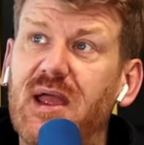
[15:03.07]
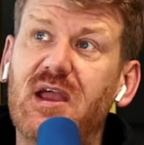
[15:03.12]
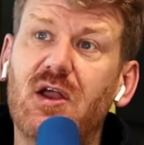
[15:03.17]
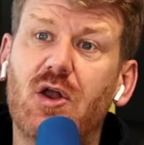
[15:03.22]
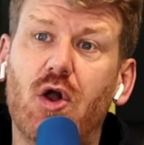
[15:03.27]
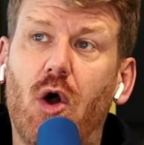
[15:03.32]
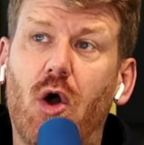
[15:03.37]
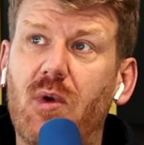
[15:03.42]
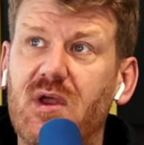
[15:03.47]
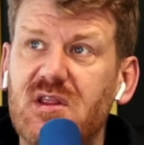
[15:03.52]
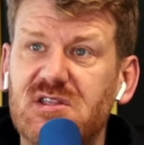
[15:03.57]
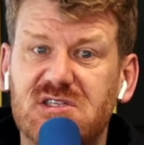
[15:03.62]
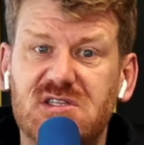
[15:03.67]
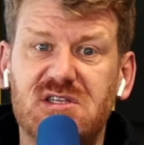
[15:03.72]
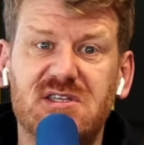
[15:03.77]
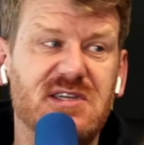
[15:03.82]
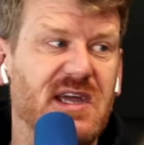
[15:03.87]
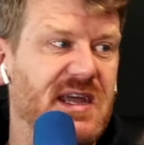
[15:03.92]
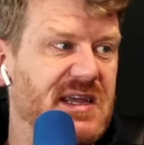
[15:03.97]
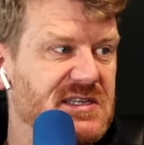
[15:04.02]
go into the
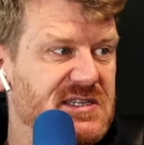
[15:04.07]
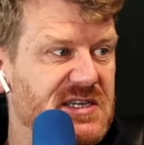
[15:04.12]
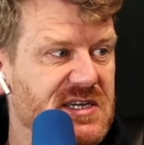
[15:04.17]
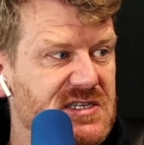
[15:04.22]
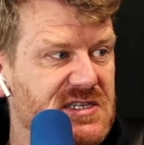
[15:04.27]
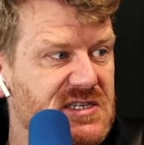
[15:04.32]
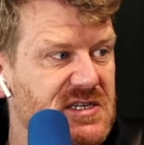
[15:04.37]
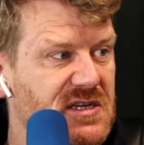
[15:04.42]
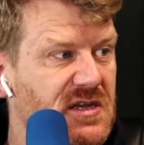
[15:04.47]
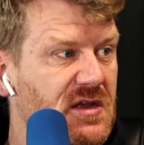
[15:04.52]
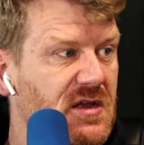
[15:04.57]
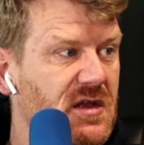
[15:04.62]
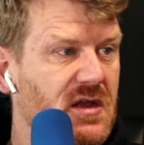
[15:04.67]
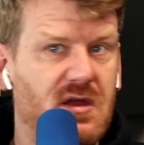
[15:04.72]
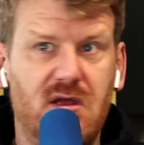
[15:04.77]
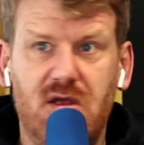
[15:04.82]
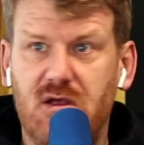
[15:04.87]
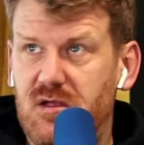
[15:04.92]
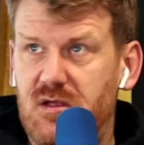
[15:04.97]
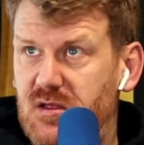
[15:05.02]
changees, mm.
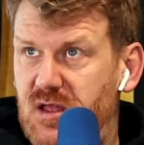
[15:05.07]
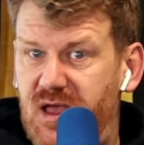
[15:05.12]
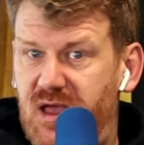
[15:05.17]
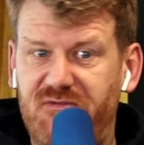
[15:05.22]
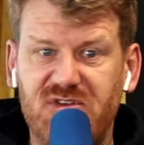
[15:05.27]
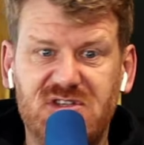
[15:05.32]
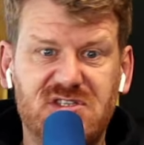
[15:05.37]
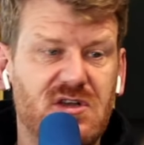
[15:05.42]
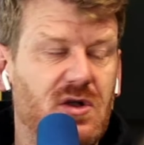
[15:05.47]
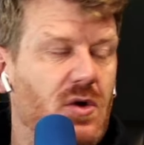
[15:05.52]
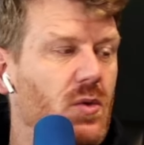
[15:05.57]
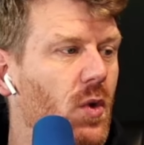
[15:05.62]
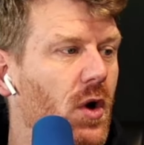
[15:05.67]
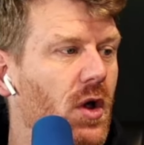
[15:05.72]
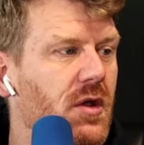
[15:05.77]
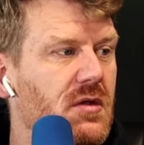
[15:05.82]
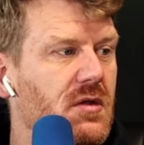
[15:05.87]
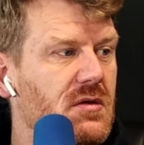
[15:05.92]
every single one.